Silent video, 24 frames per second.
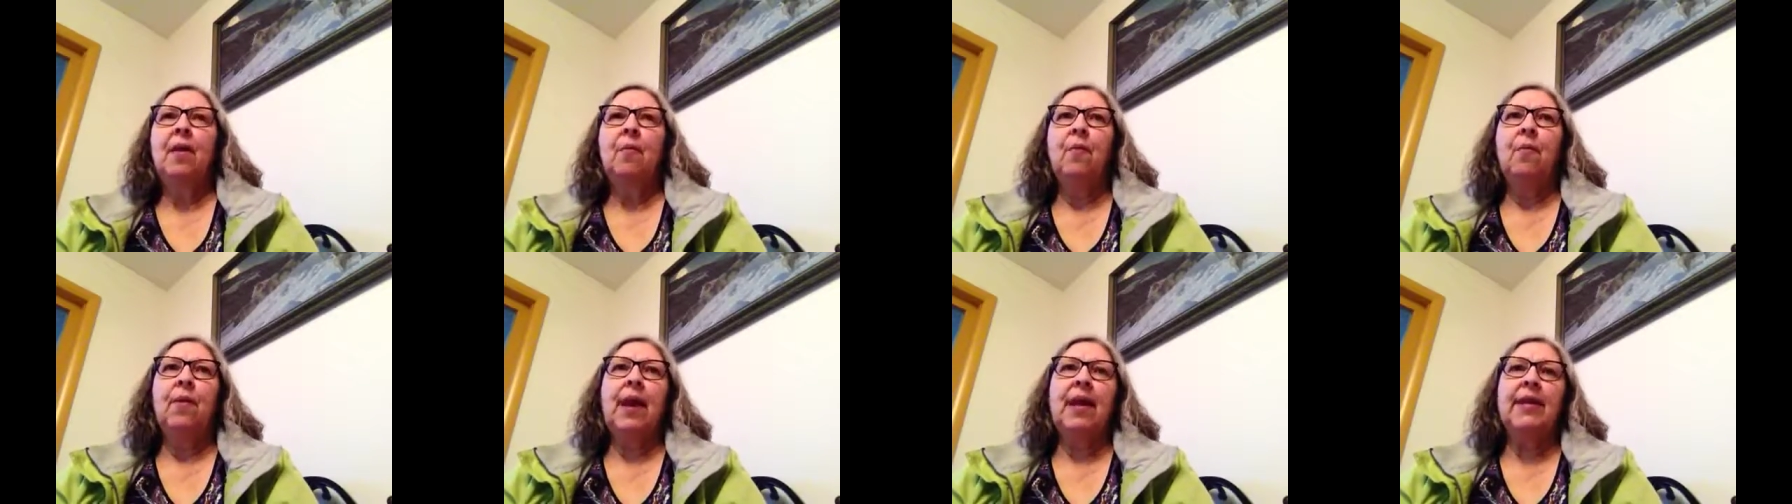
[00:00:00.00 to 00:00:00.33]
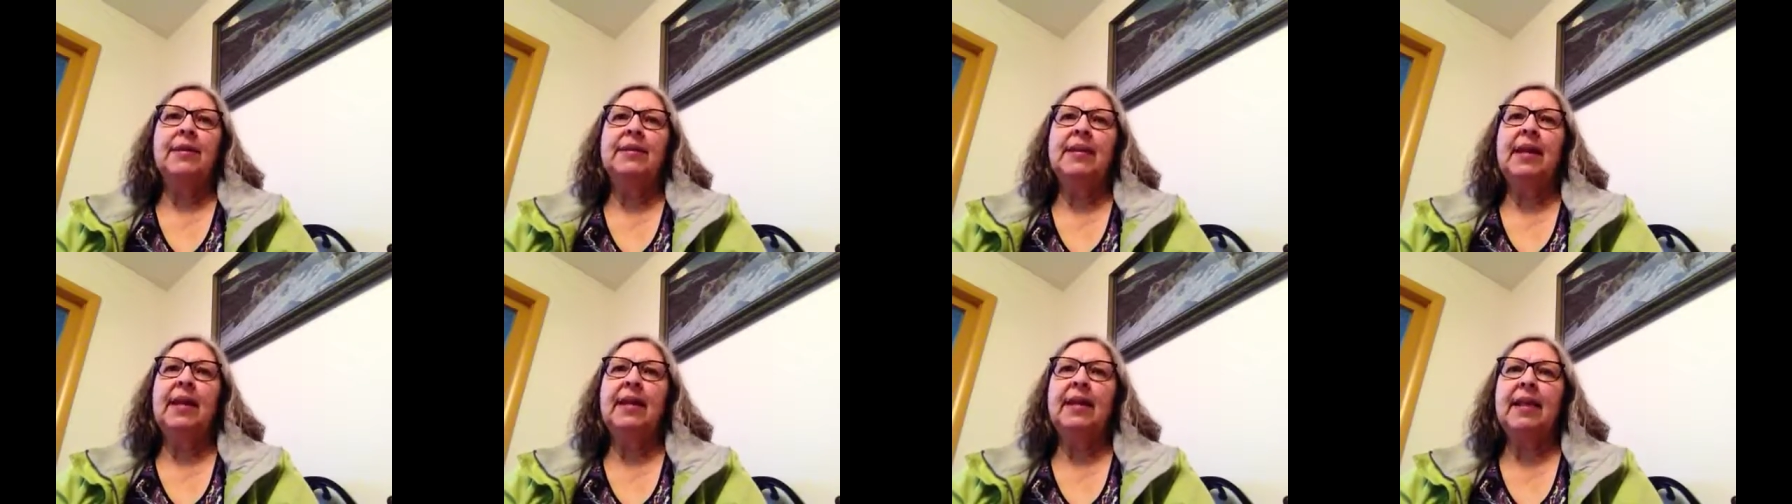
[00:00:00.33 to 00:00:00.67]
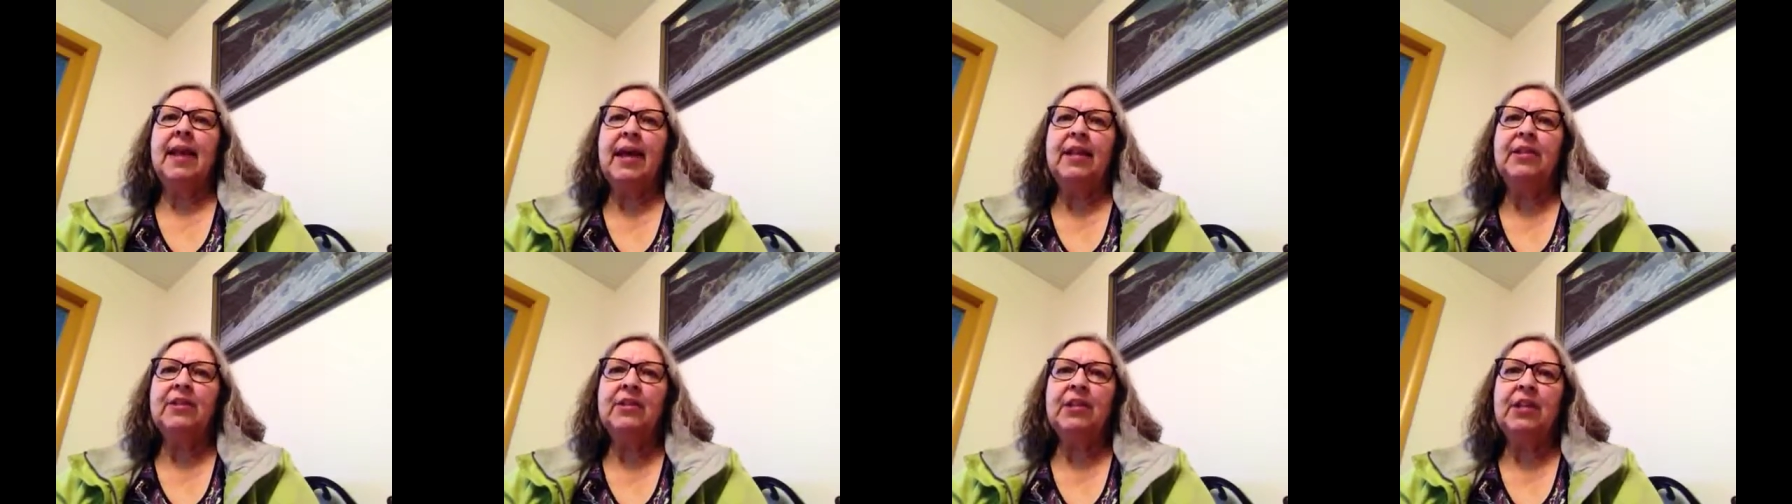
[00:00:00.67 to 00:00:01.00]
When I say
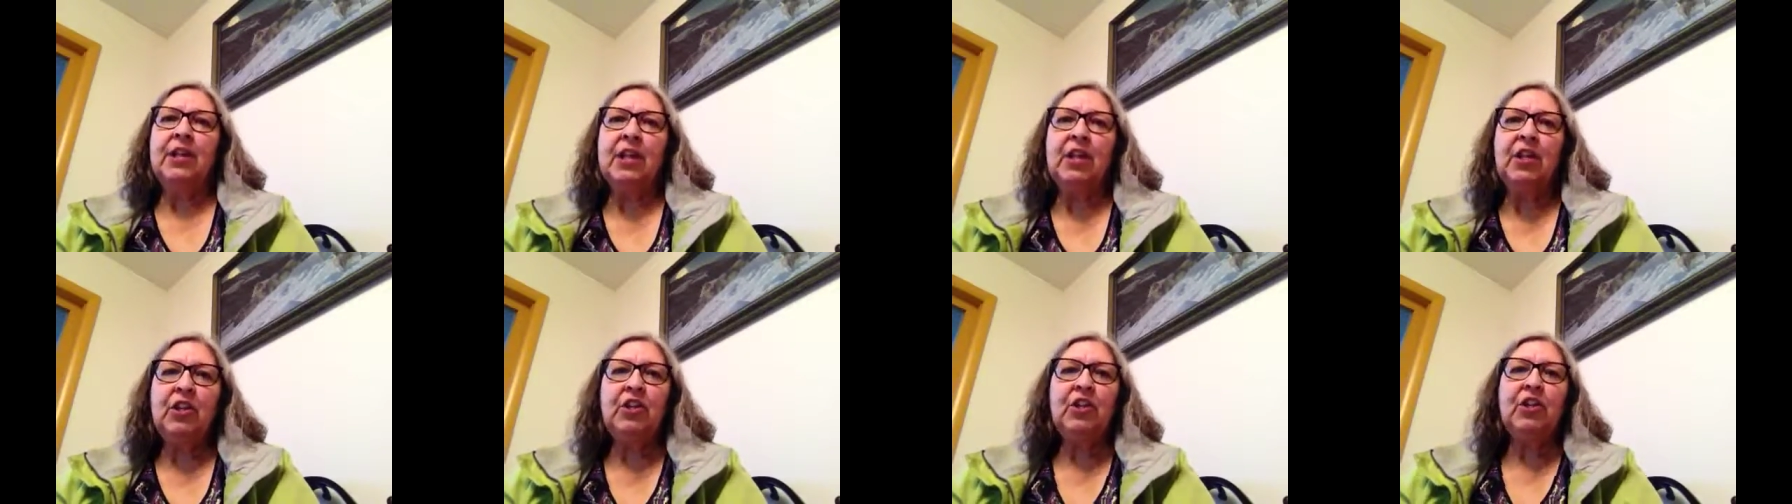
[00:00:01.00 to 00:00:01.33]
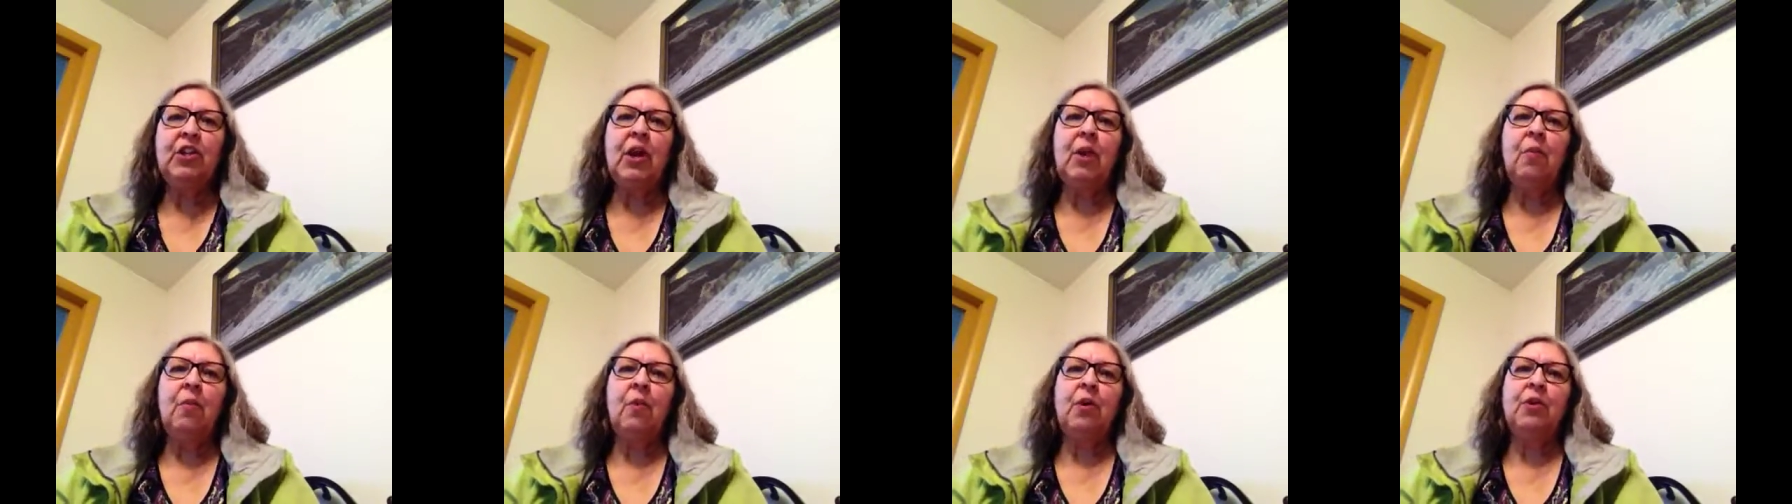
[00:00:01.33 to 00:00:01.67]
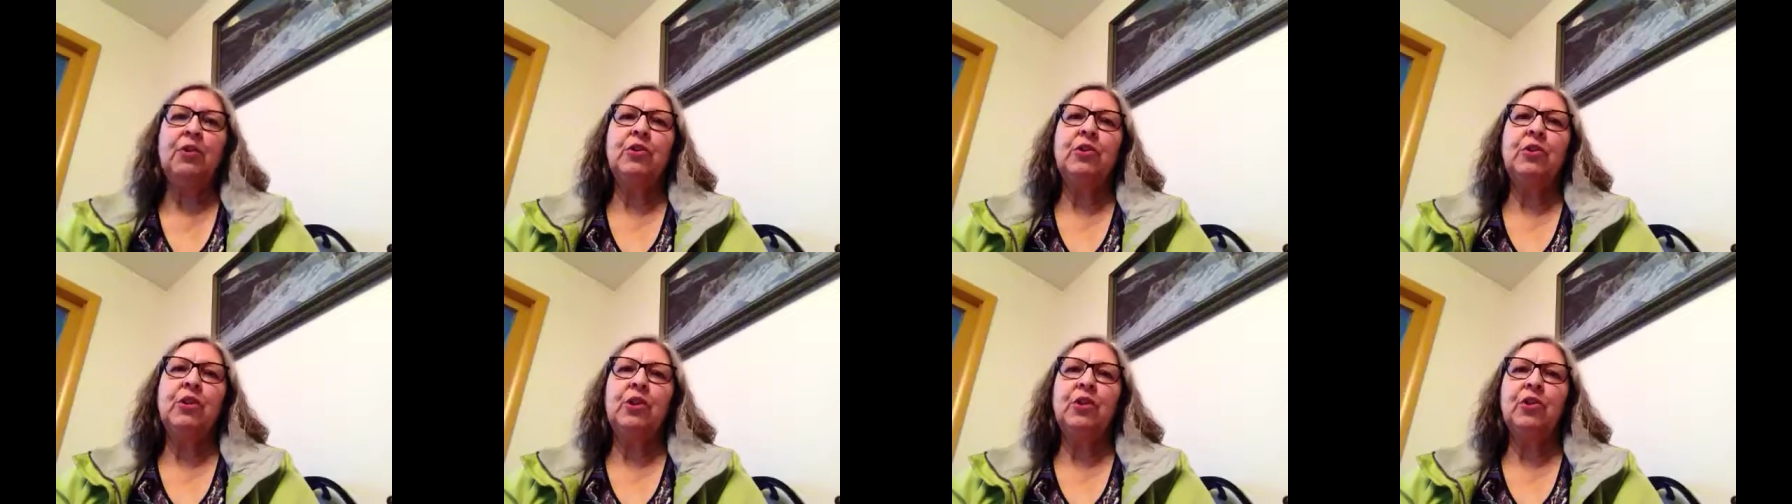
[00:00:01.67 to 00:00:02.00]
class teach, I
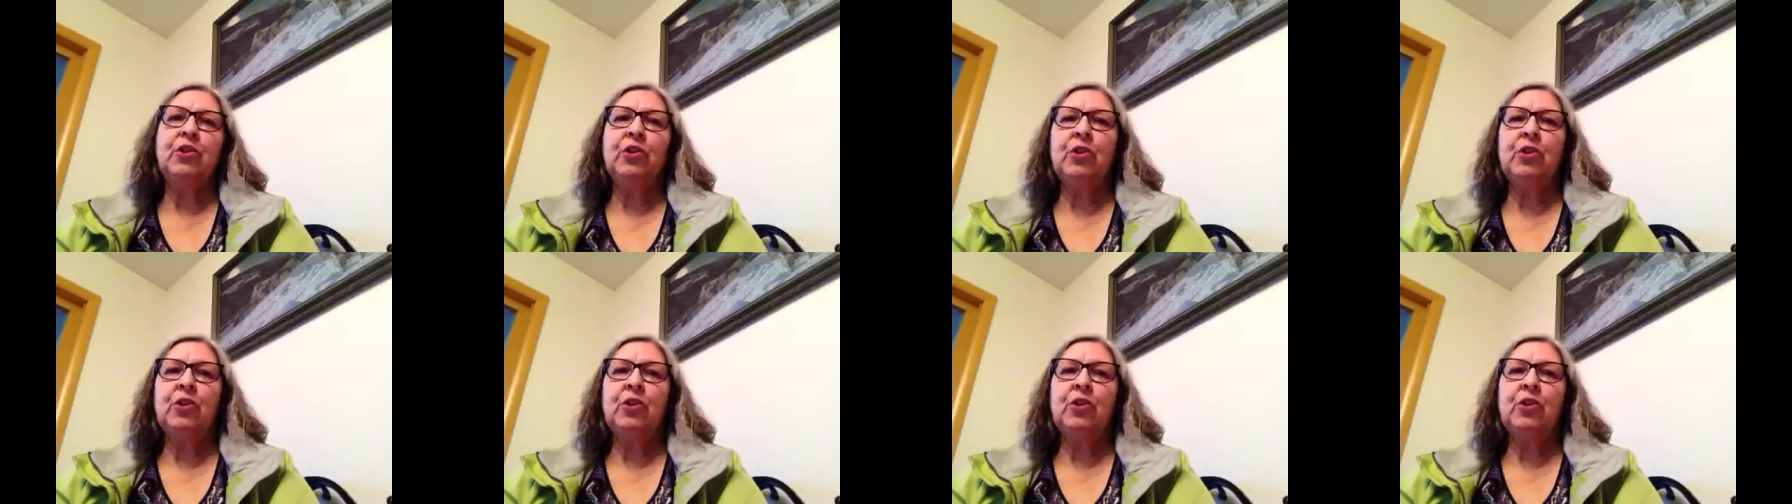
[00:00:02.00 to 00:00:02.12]
want you to